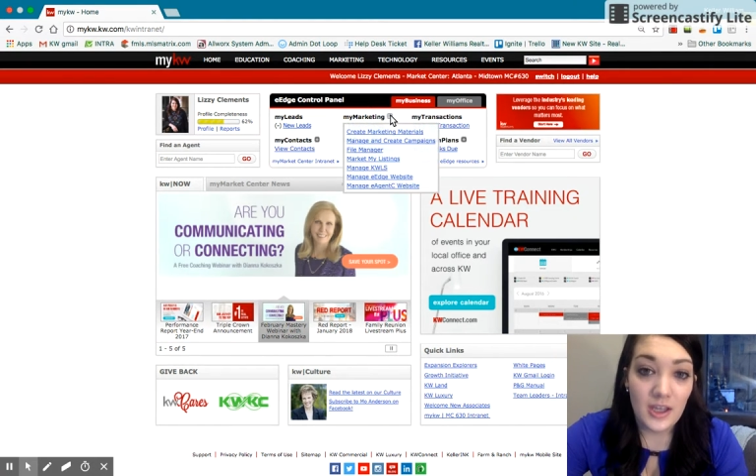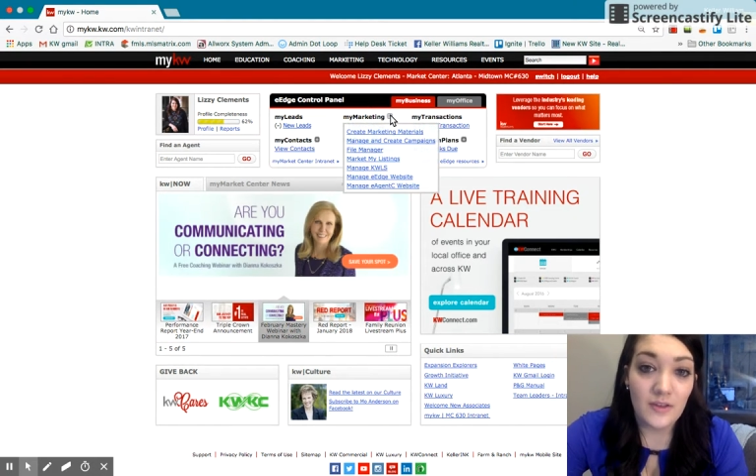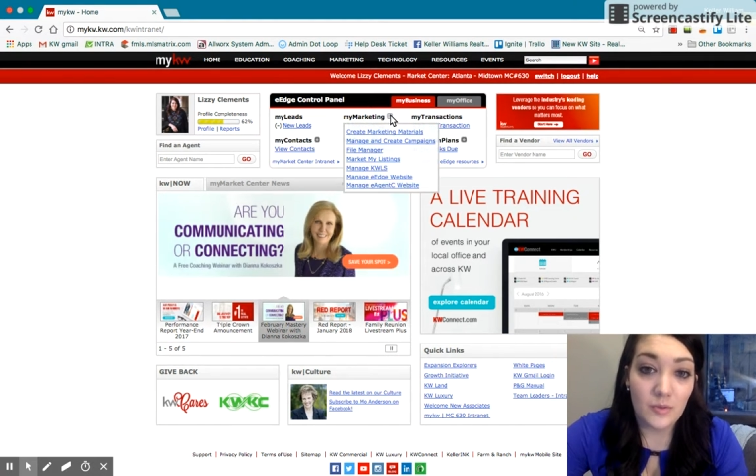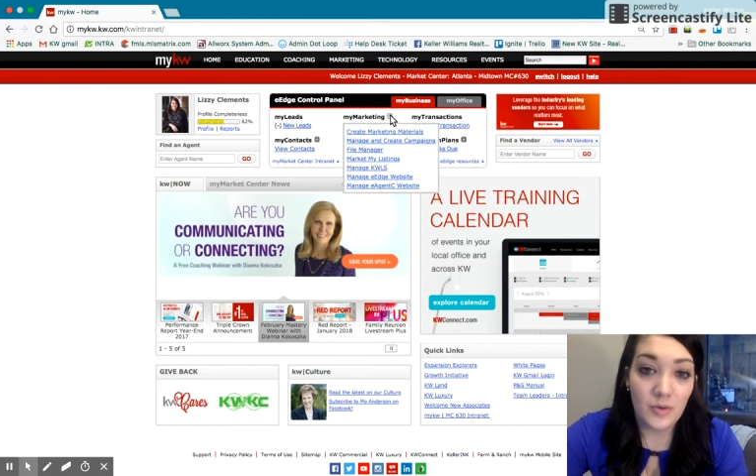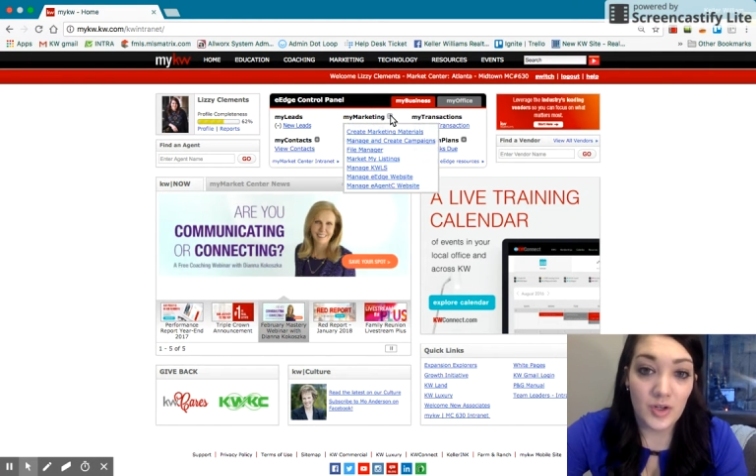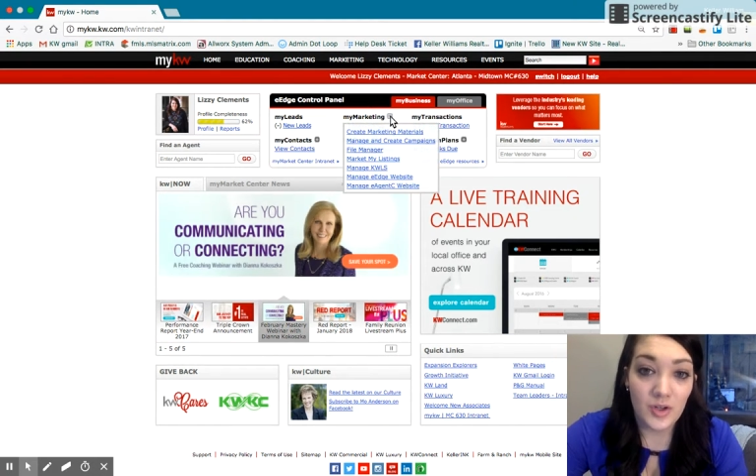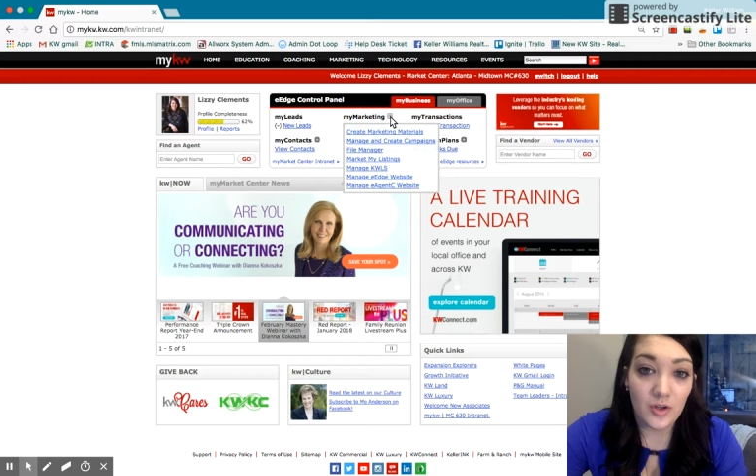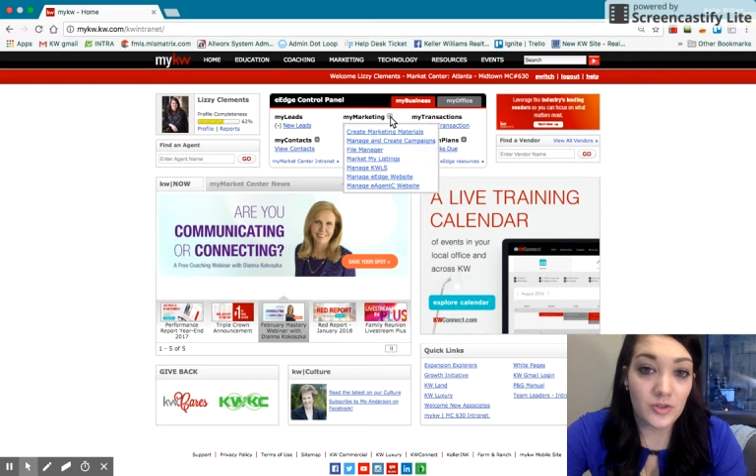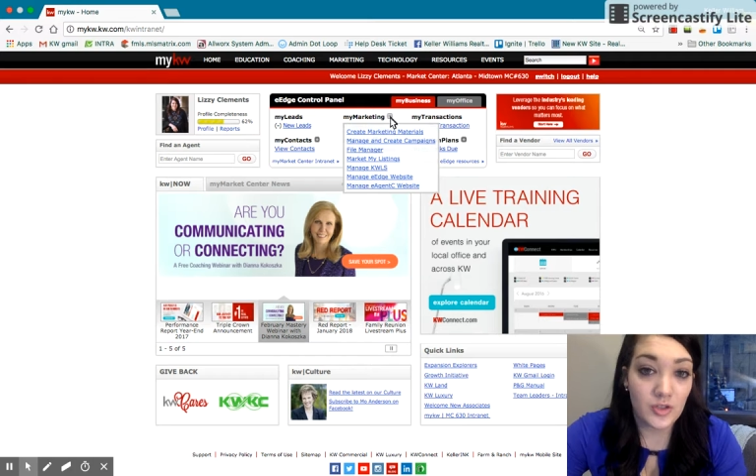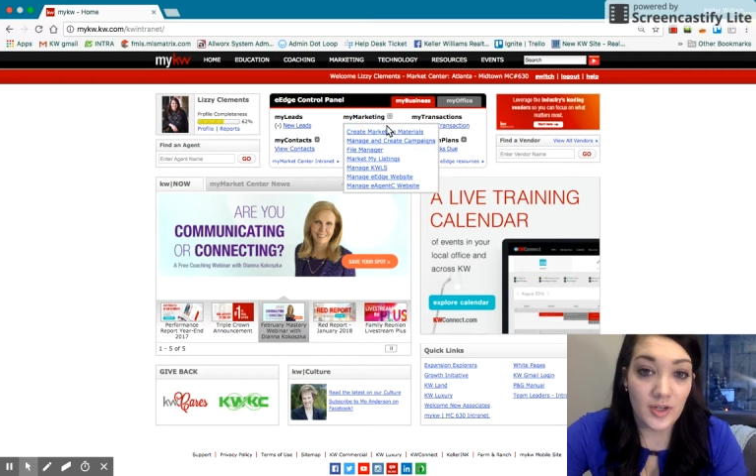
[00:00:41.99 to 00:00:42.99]
If you want to
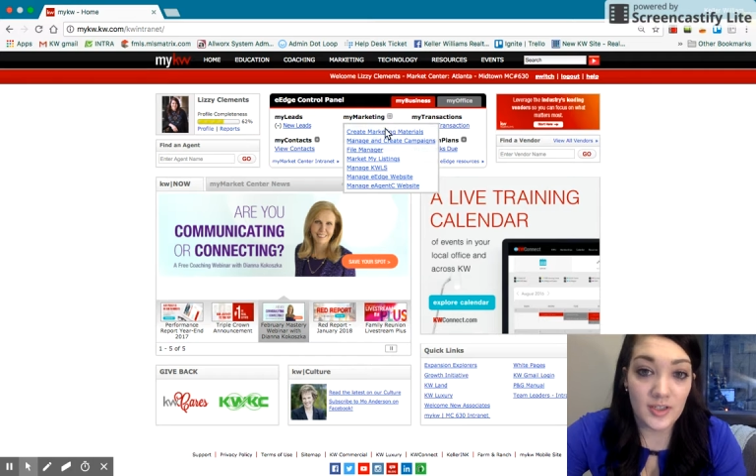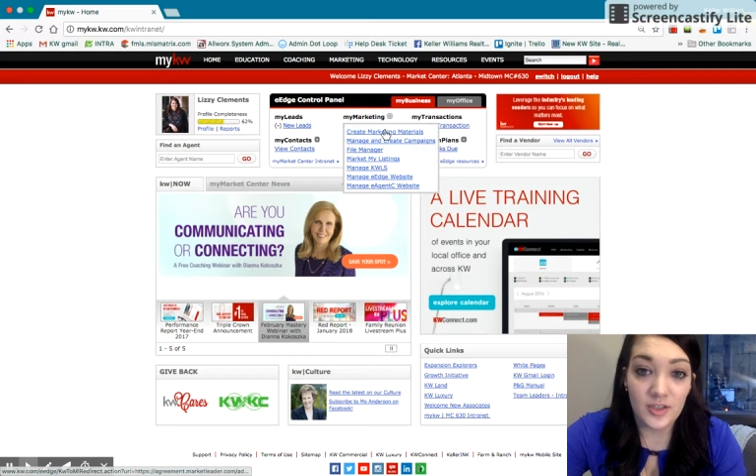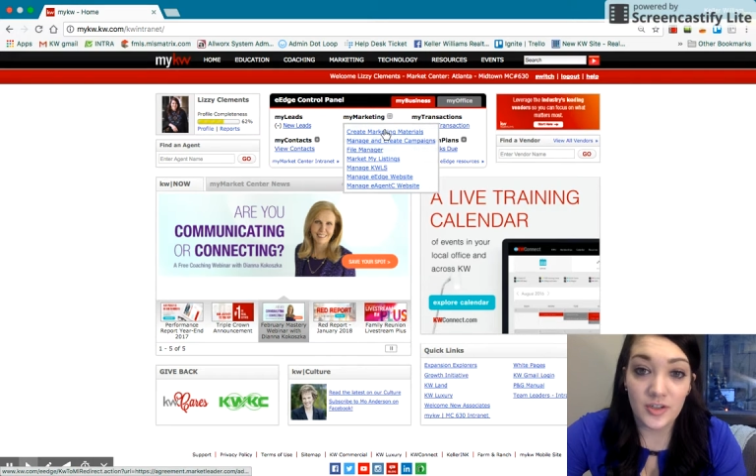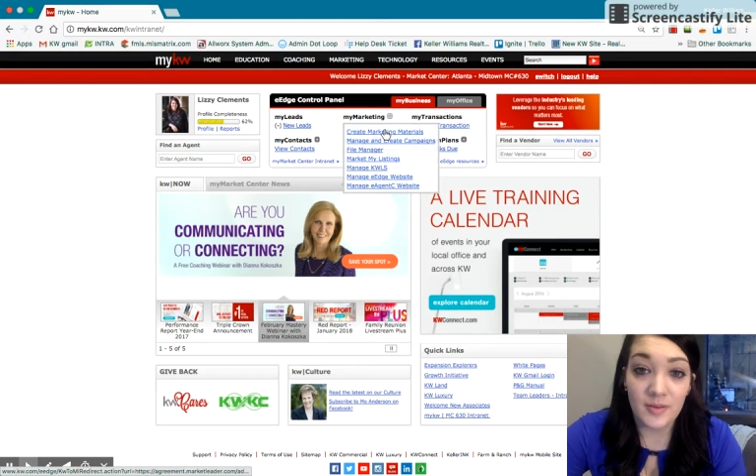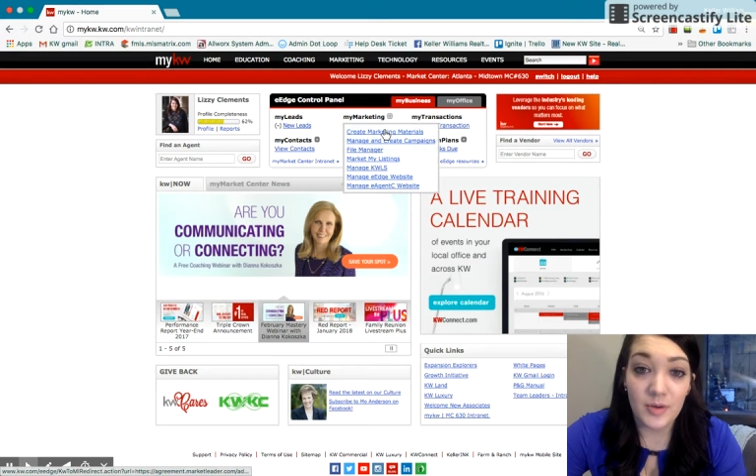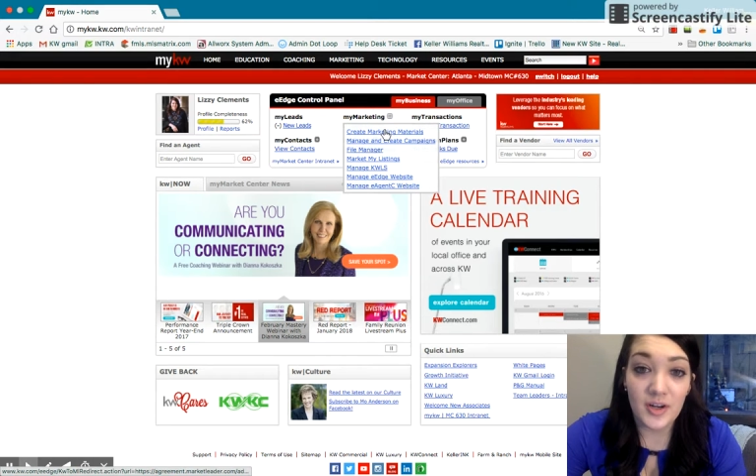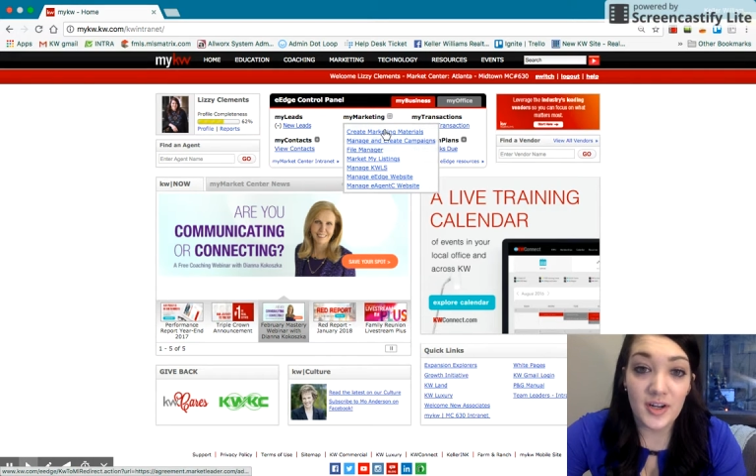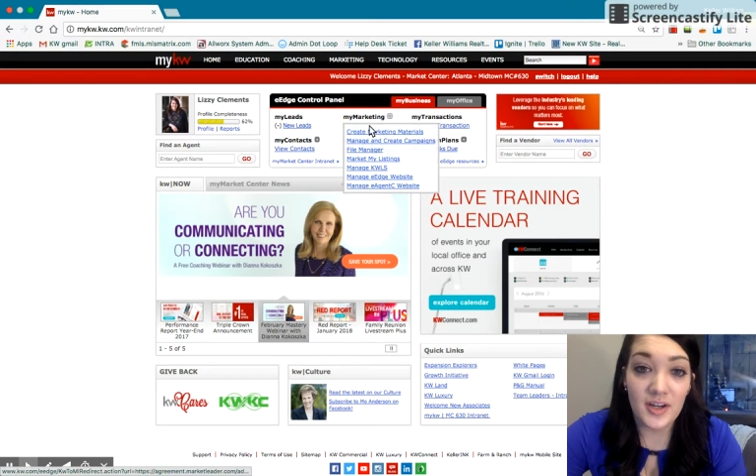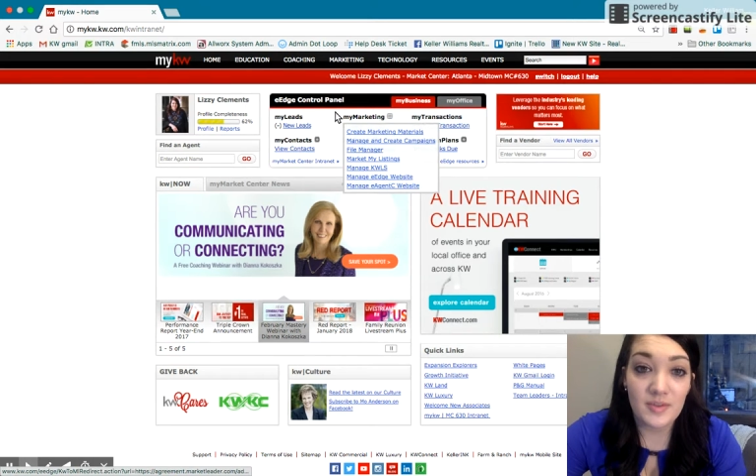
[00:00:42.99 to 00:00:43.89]
go straight to create marketing